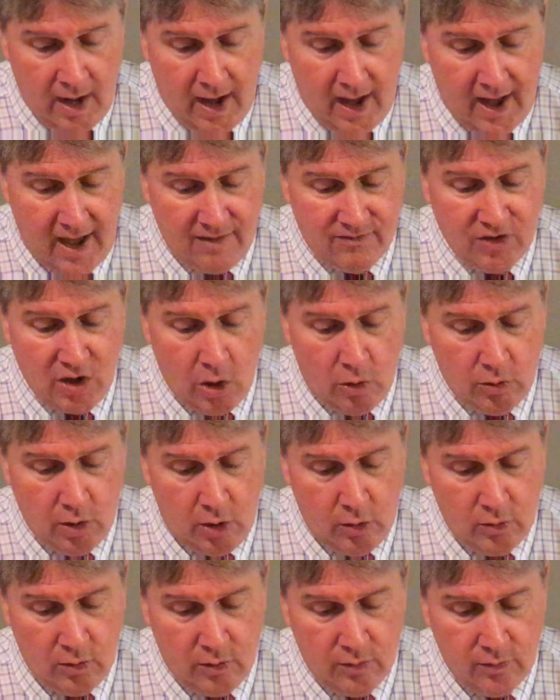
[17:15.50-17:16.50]
I have gone
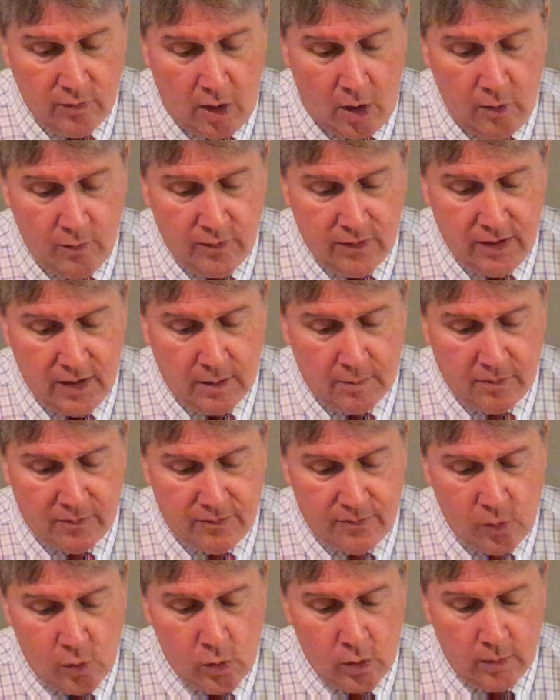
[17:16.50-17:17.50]
on over there
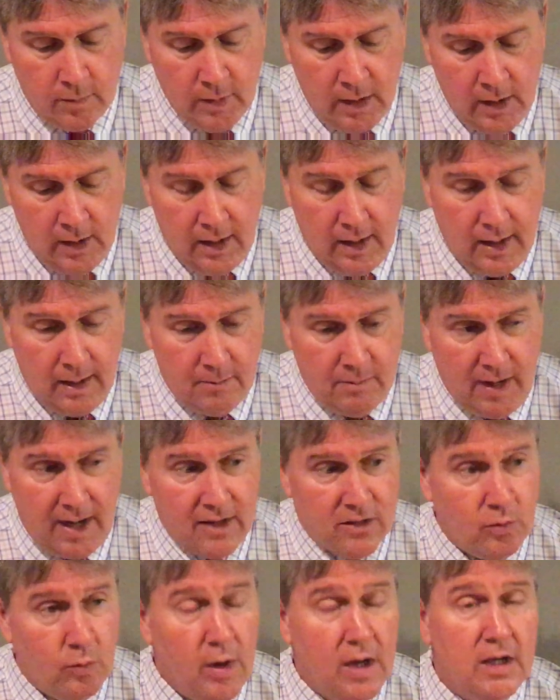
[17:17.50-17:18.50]
before. And
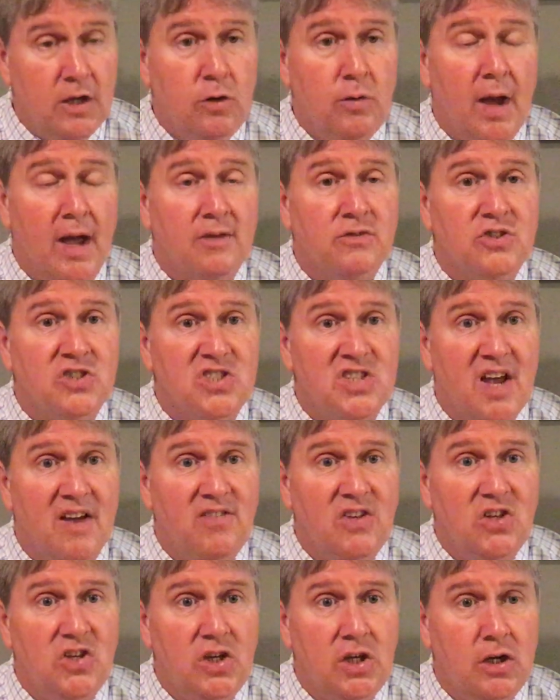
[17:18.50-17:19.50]
by the way, you have
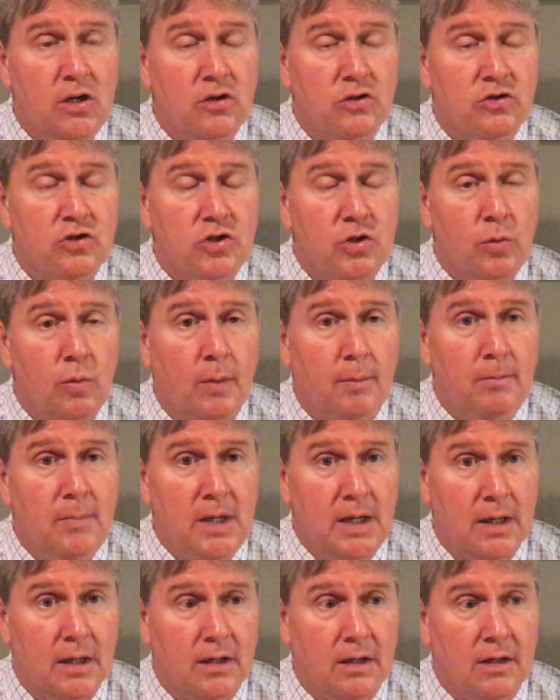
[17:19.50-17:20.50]
7 years to
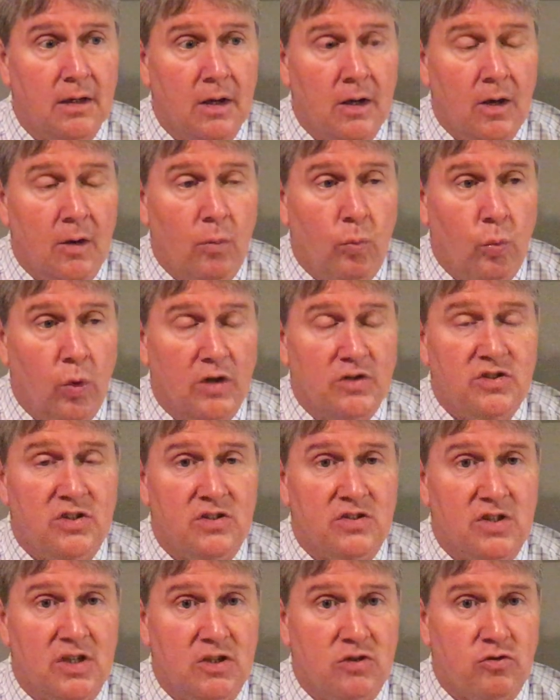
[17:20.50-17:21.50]
amend once
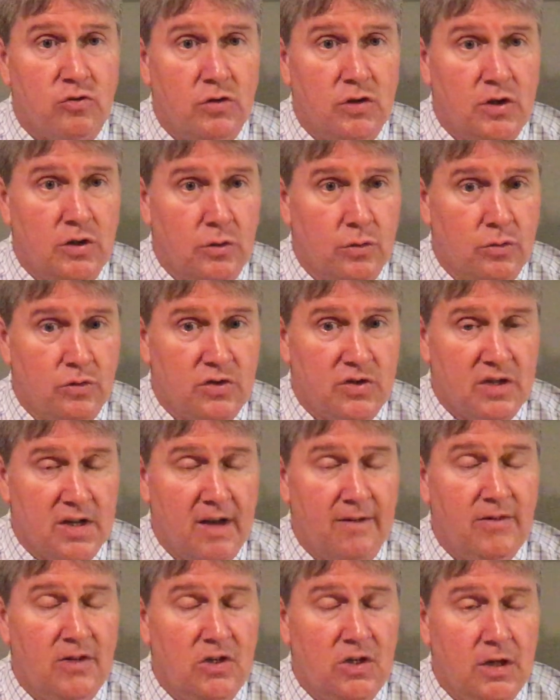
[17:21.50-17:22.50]
it's introduced.
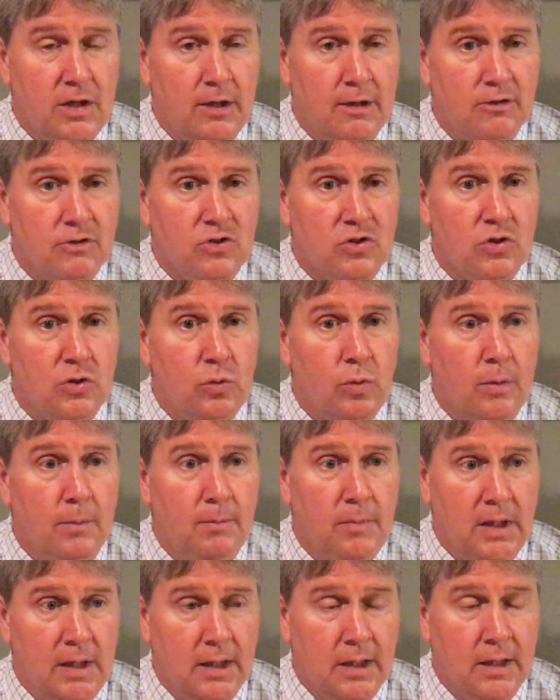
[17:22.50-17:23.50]
7 years to
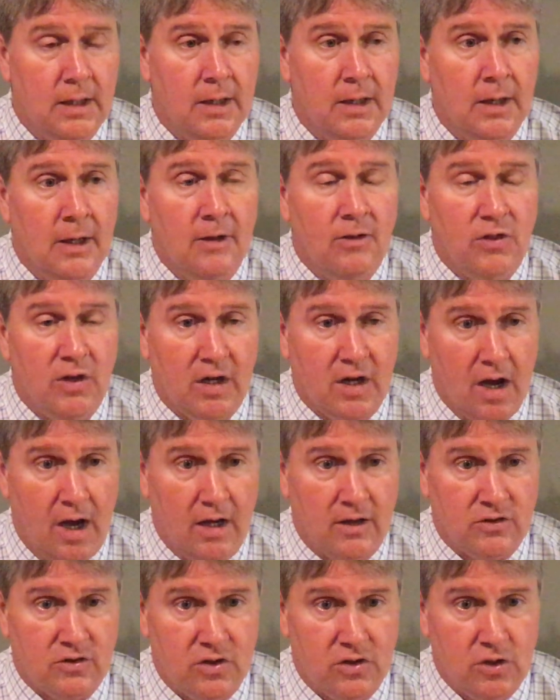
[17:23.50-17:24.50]
amend the
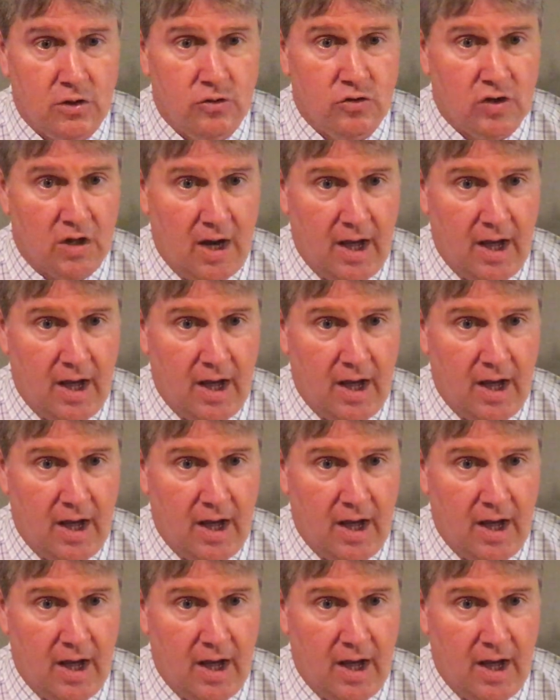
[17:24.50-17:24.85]
Constitution.